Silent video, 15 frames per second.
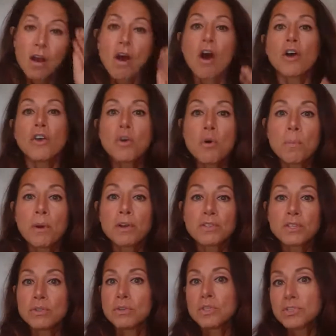Are you a
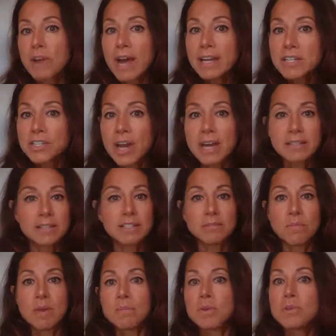person who strategizes,
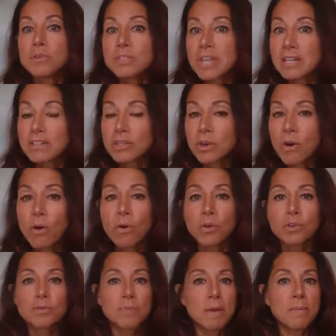maybe who sets
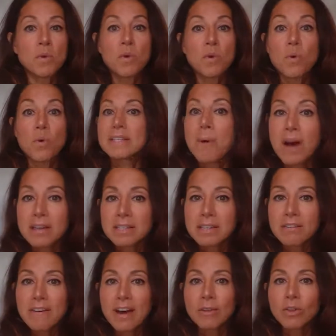goals, maybe who has a
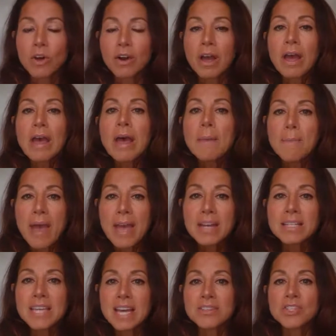positive outlook? Pay
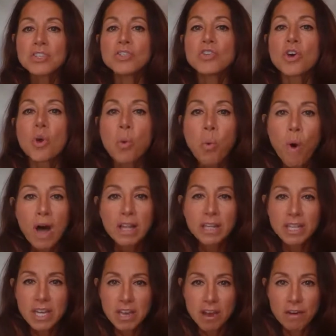attention to the
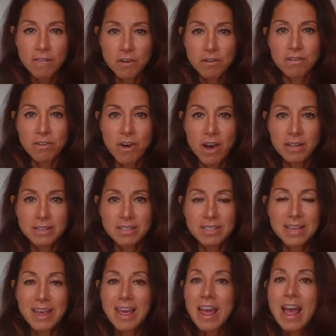quality of your
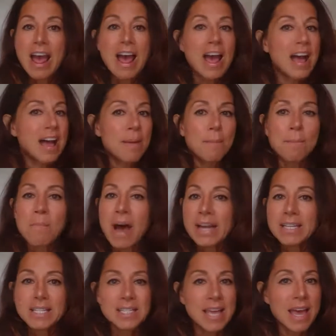thoughts.
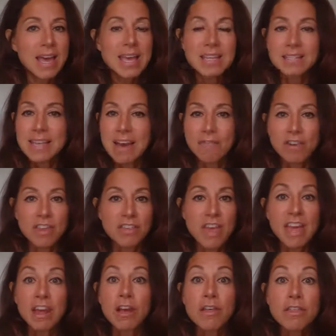Mindset is
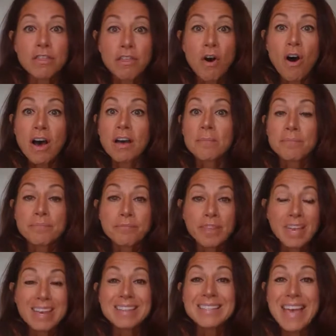everything. Thought
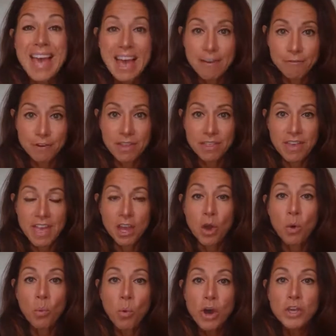is everything.
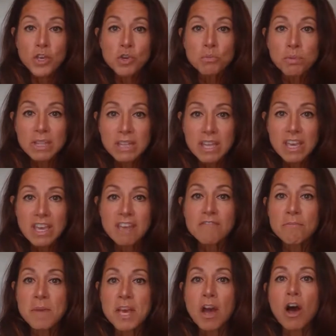What you
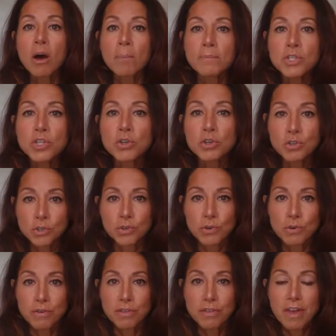believe becomes your
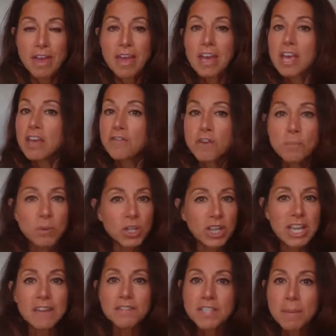truth. If you
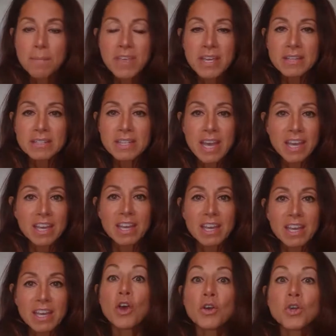believe something is
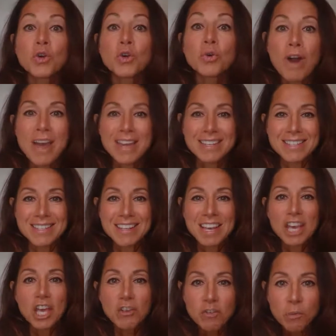negative, you're right.
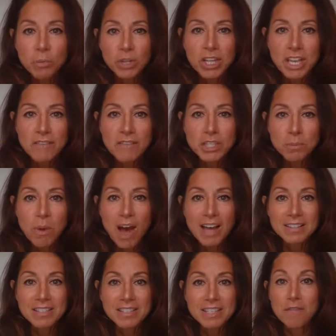If you believe it's
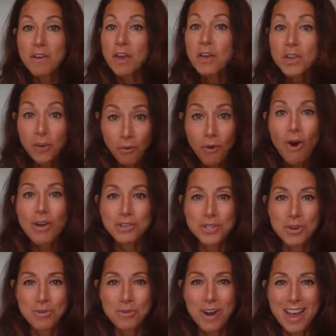positive, you're
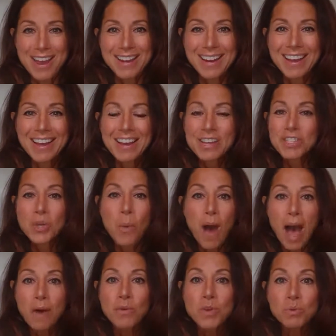also right. So
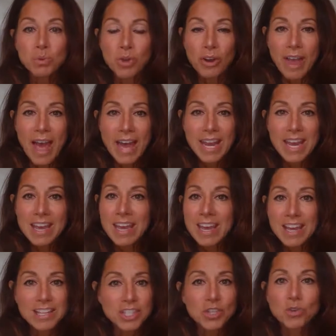how you look at it
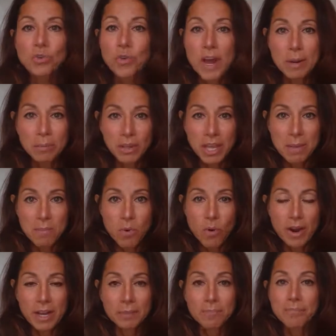is incredibly
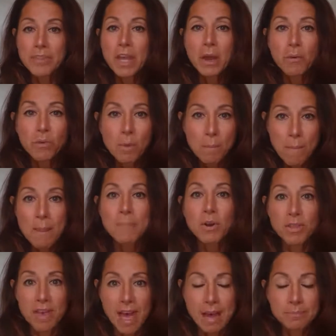important.
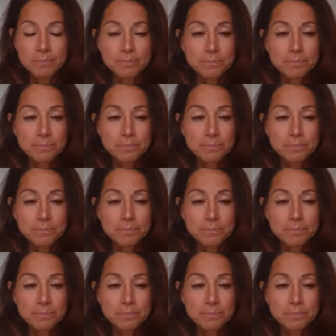Remember that.